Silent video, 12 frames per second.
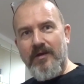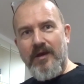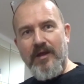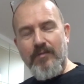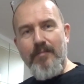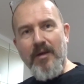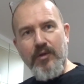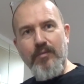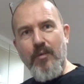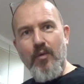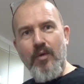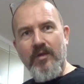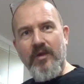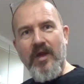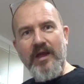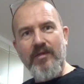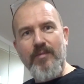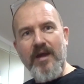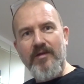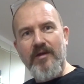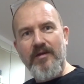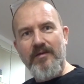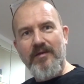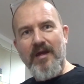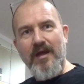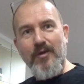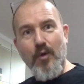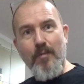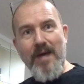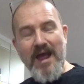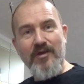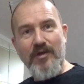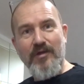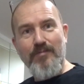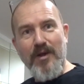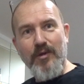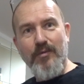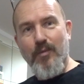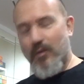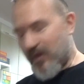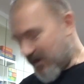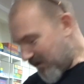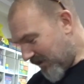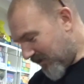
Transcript: It's much smaller than I expected. Your package is much smaller.